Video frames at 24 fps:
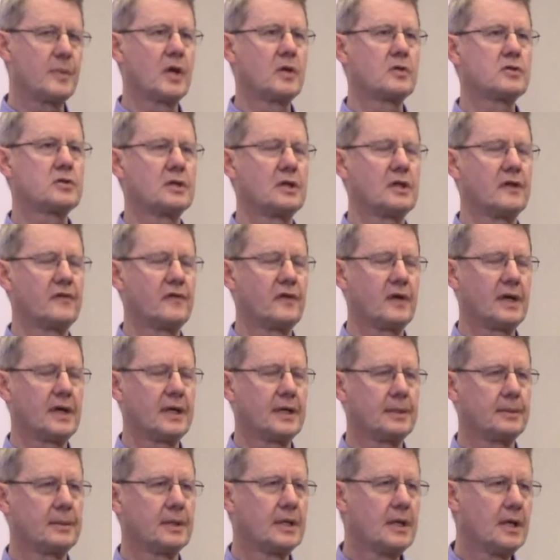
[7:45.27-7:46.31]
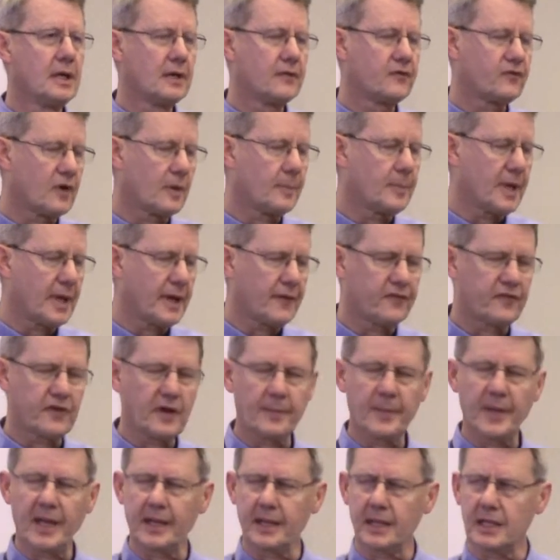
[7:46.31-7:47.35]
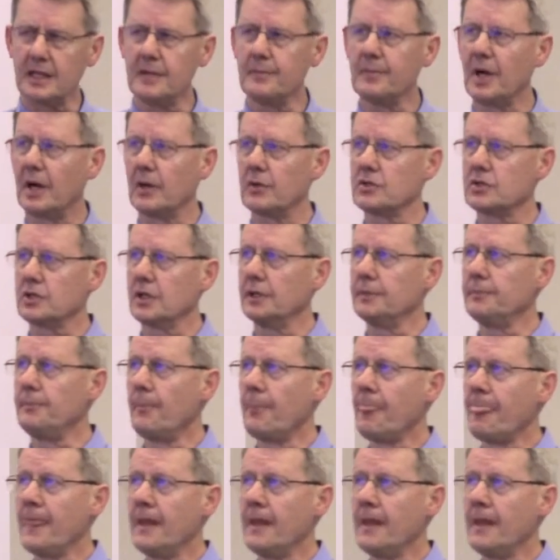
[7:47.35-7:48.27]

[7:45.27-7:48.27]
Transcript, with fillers: motion of uh, from, from an emotion.